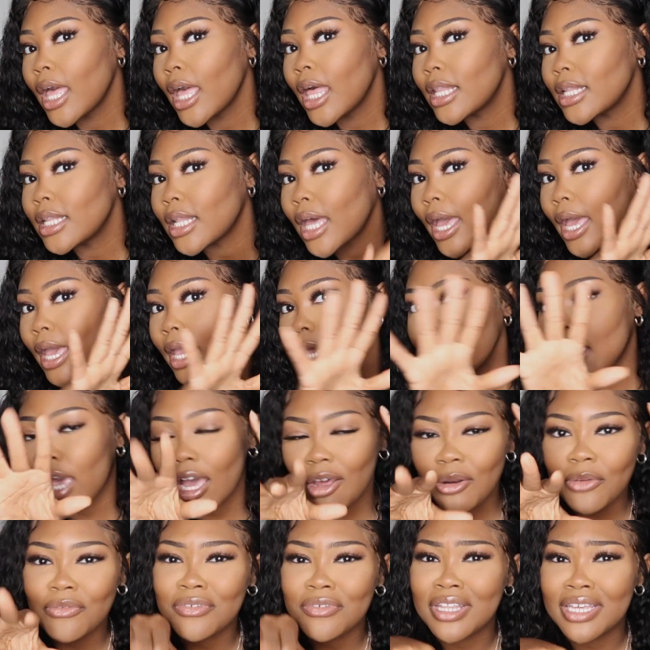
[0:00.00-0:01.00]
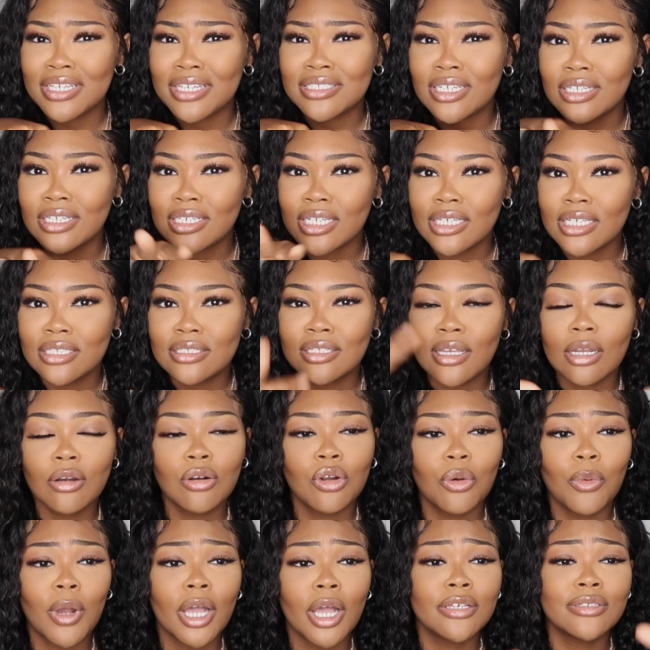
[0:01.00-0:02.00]
Like, I don't even like sundaes. I don't
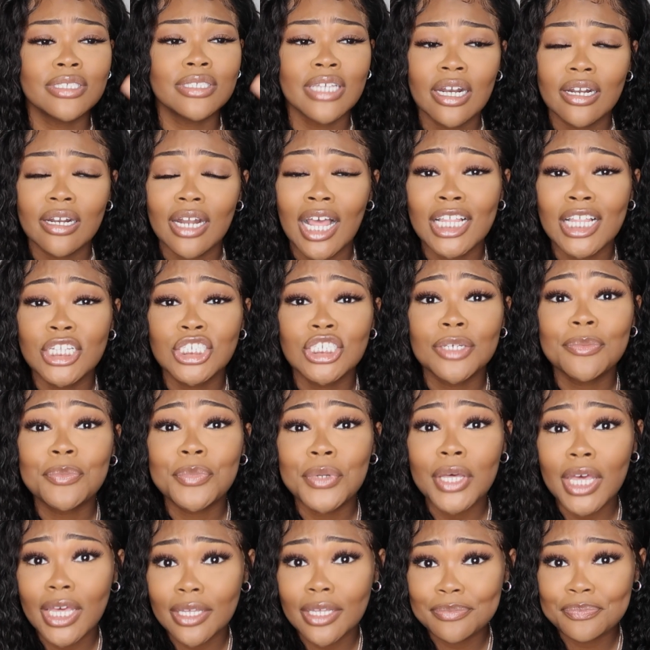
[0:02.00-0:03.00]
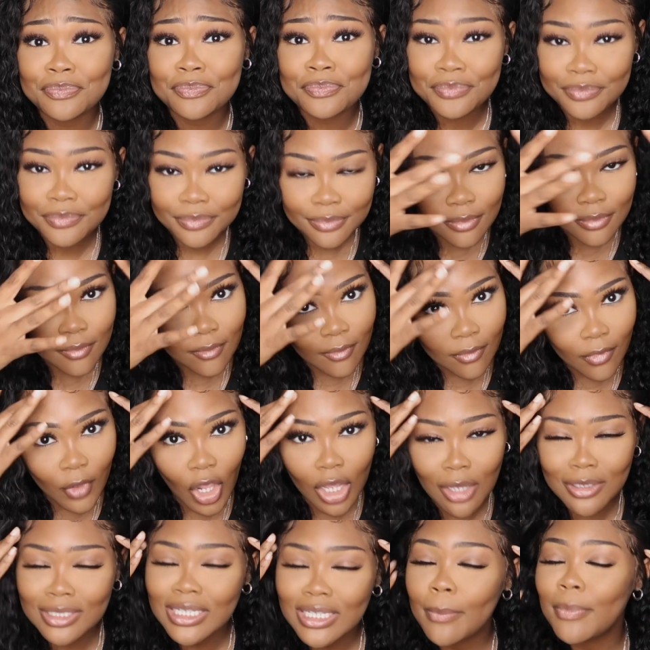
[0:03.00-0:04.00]
know why I use that analogy, but
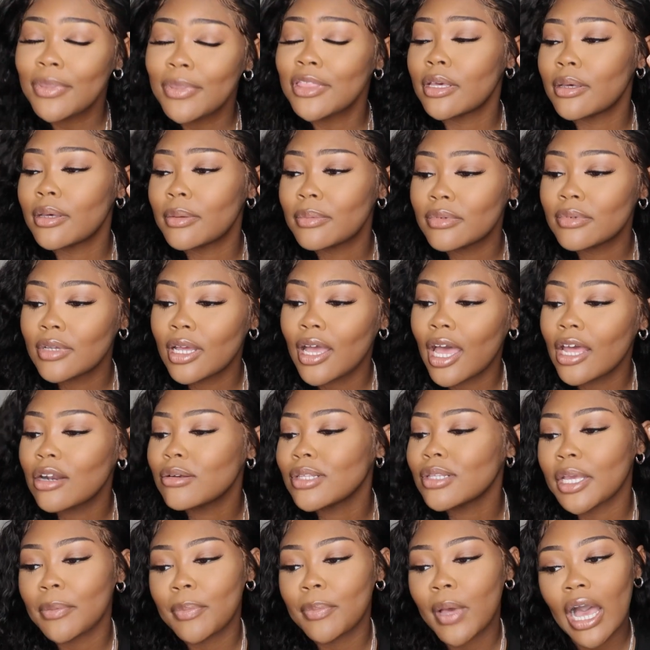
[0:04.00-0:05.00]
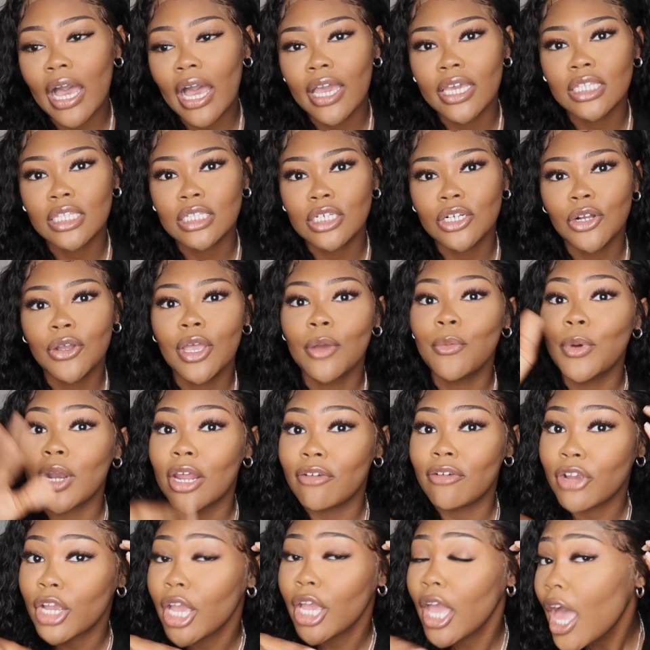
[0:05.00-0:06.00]
on top of the, I don't like pie either. Okay,
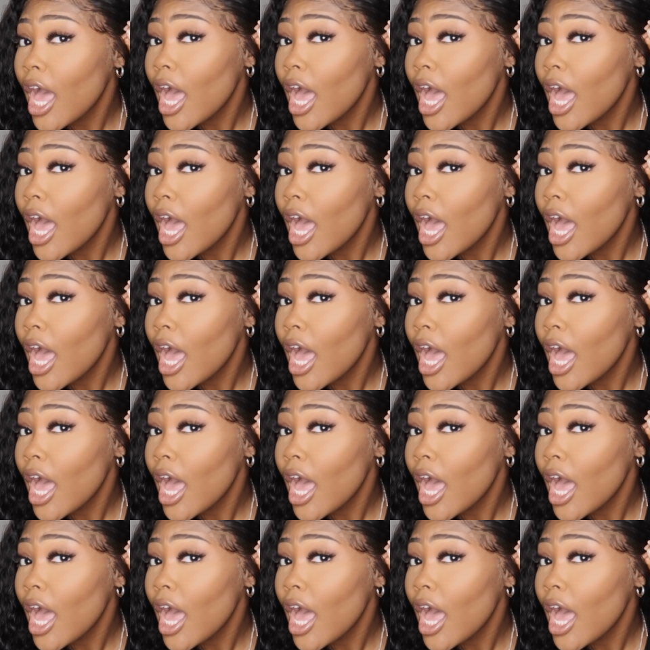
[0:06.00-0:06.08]
whatever.